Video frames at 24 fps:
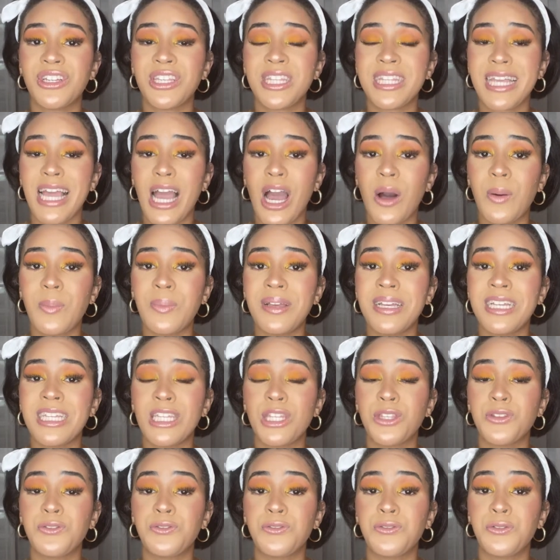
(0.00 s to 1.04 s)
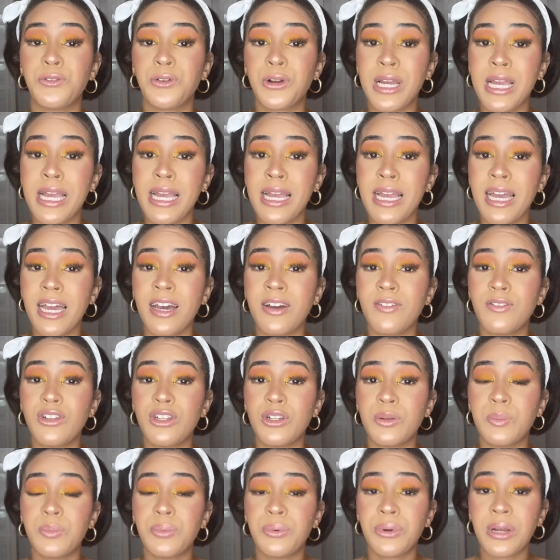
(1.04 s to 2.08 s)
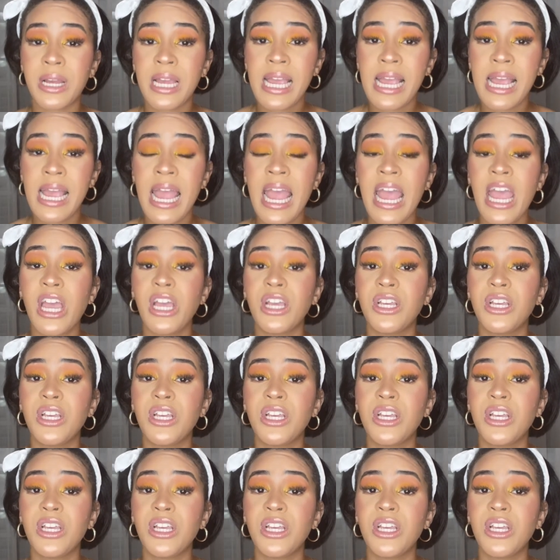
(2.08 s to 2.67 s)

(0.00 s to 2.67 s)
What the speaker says: scalp is free of debris.